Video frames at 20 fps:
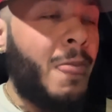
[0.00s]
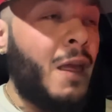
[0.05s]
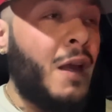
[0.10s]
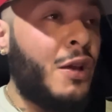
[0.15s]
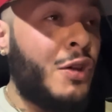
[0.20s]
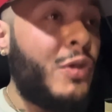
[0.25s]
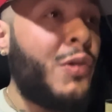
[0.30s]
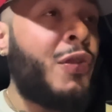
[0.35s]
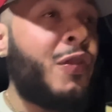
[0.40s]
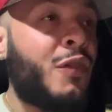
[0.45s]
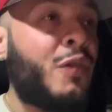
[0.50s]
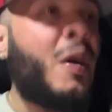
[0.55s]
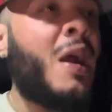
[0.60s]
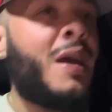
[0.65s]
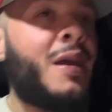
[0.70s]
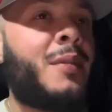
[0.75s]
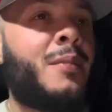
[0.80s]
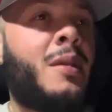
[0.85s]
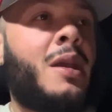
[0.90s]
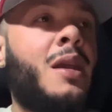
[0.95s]
You
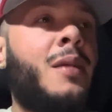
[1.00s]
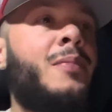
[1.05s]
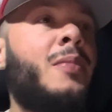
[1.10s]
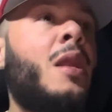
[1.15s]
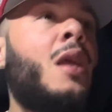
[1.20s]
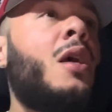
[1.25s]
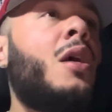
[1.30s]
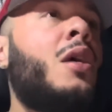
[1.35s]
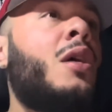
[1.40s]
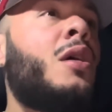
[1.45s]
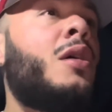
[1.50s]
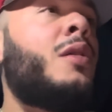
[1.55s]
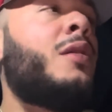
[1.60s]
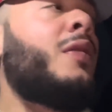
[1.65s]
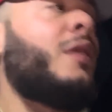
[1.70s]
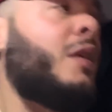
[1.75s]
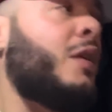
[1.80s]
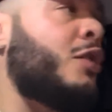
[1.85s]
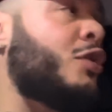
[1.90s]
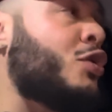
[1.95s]
threaten me.
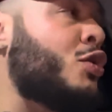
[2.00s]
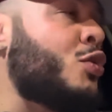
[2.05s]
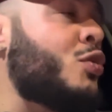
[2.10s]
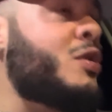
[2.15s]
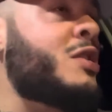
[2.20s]
You